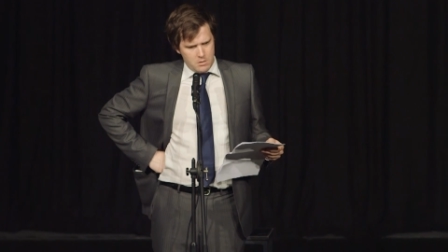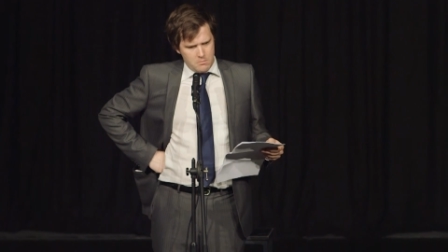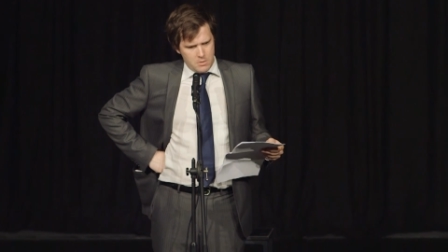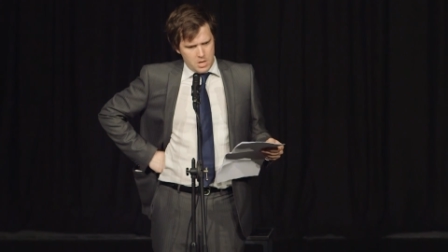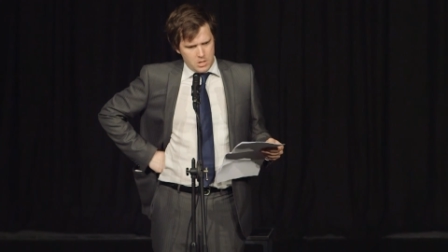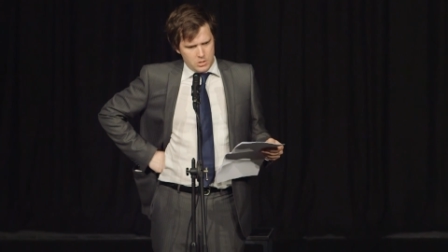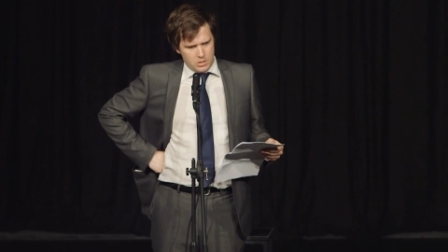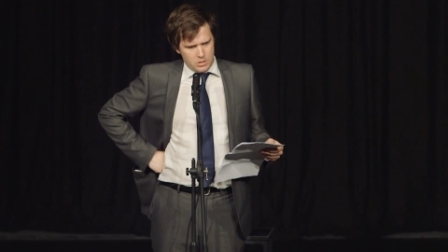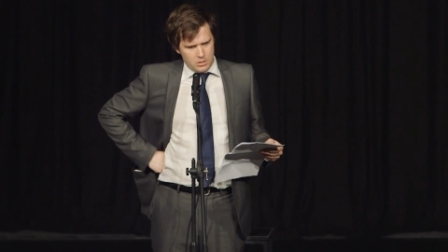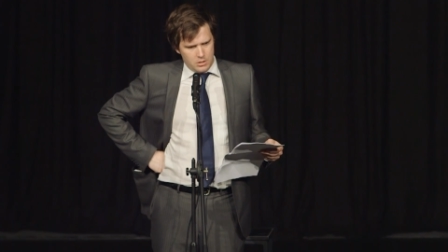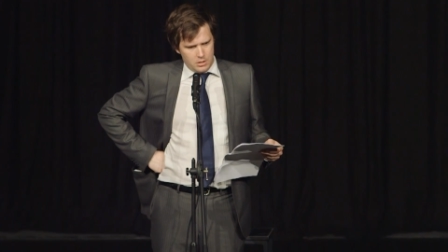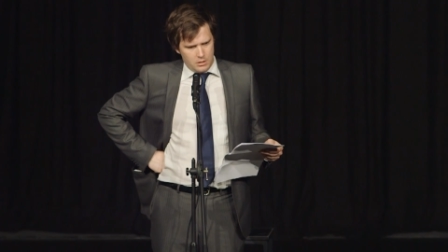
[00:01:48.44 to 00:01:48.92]
I
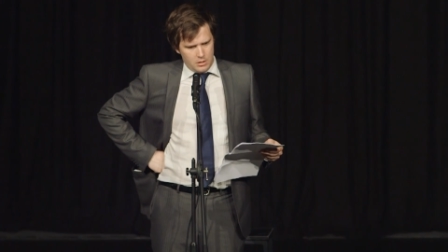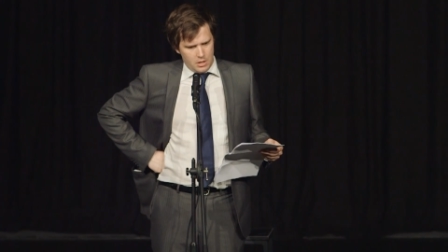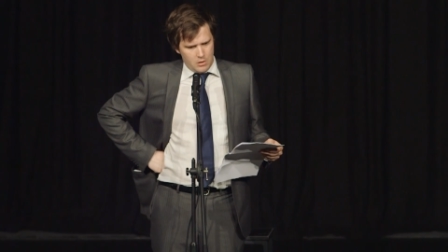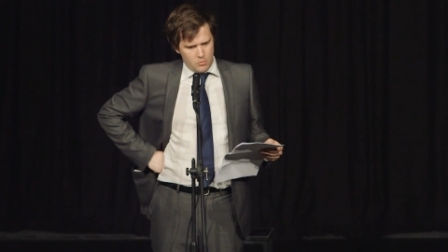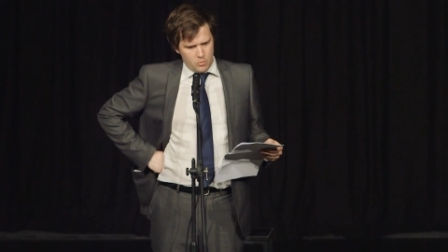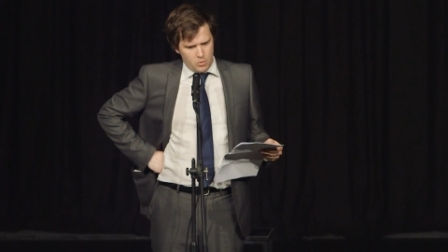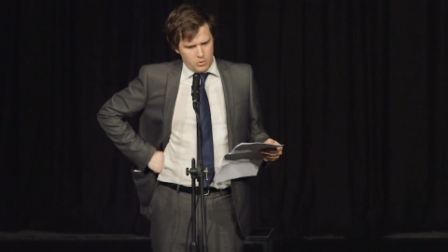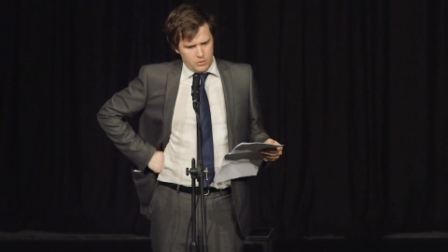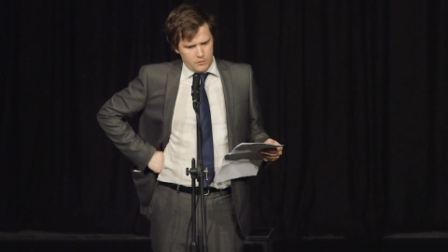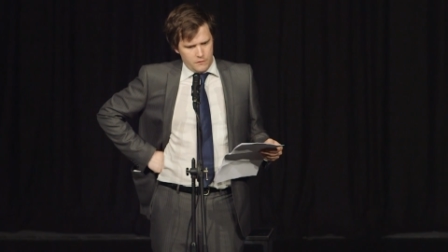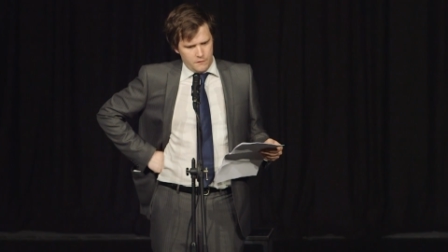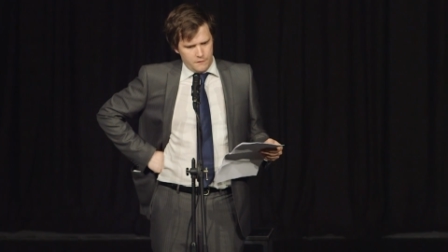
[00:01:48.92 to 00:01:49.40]
imagine that
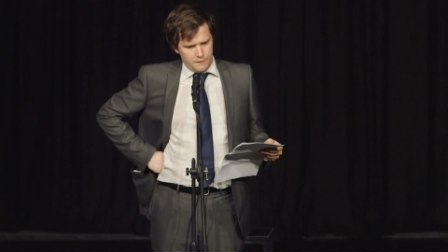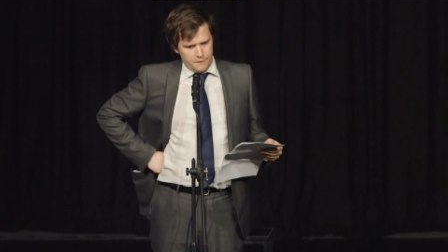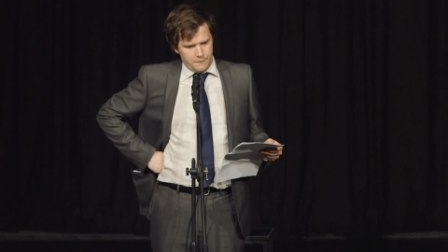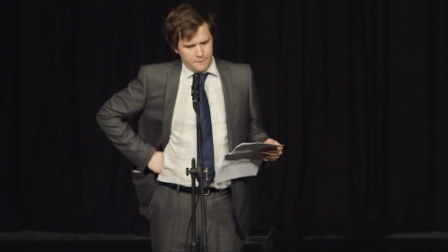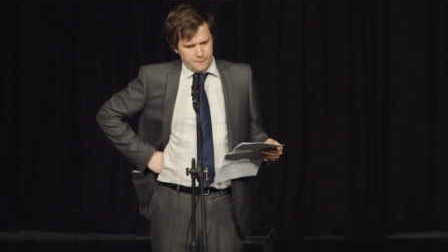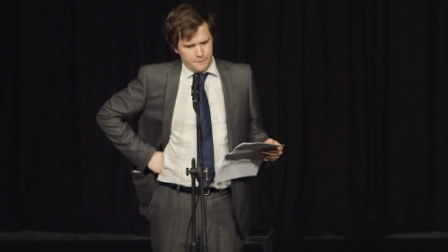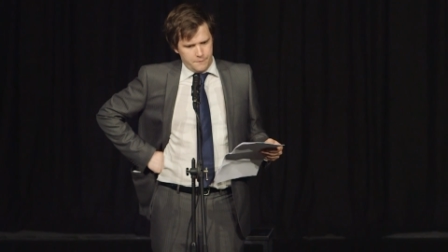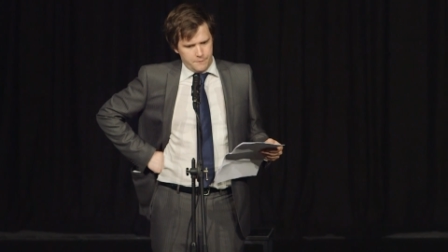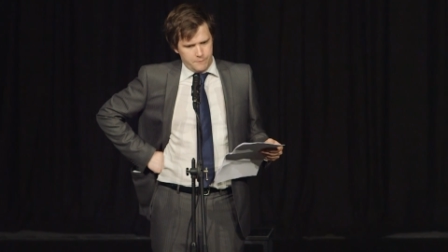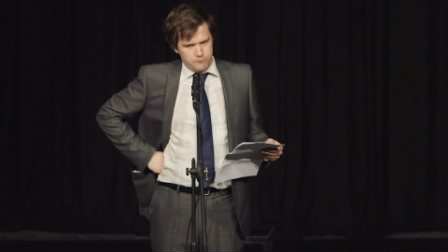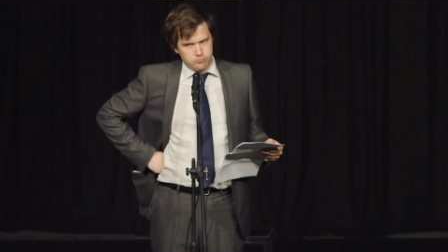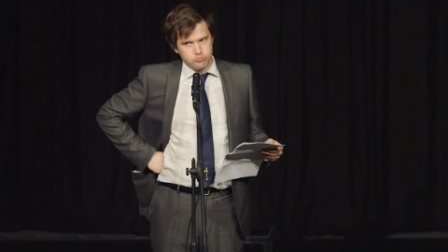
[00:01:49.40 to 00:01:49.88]
they would
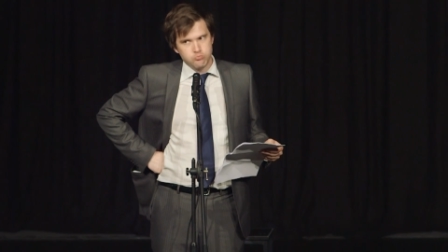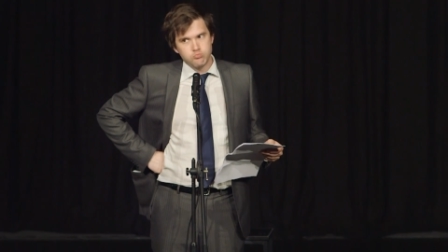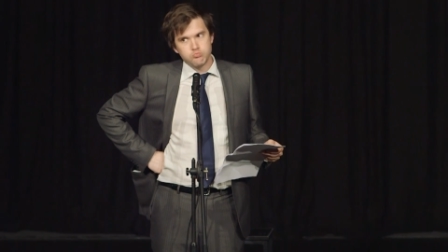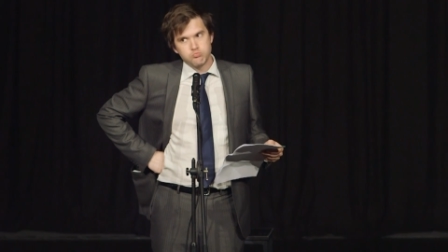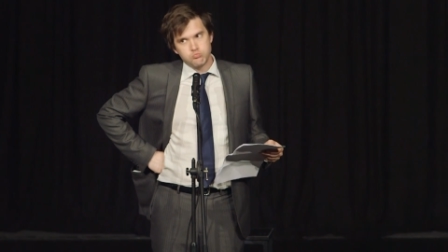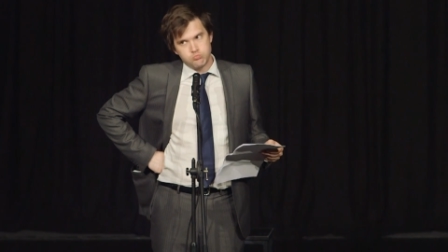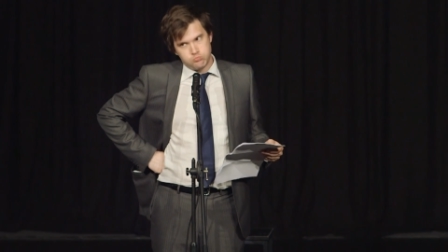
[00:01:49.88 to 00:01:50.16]
have